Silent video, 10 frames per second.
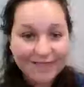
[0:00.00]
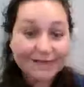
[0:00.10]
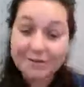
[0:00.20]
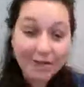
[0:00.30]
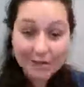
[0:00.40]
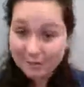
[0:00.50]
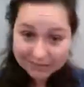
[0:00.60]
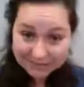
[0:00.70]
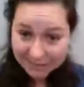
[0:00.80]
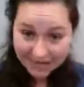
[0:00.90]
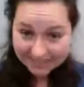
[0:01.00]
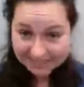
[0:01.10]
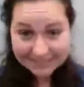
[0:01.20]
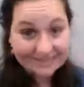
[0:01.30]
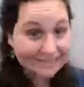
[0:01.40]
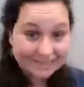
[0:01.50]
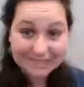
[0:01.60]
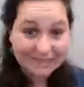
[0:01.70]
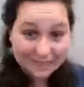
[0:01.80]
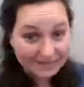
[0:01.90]
that if you like Percy Jackson, this is
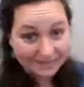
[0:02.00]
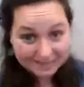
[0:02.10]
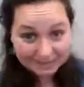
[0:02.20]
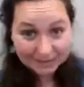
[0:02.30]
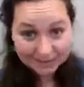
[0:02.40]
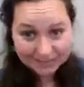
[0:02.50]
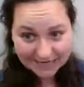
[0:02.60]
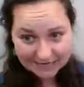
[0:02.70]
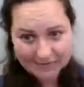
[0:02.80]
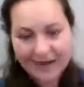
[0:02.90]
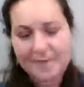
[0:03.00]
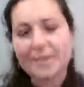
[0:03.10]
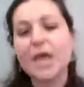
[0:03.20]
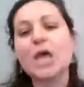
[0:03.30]
going to be a similar title, right?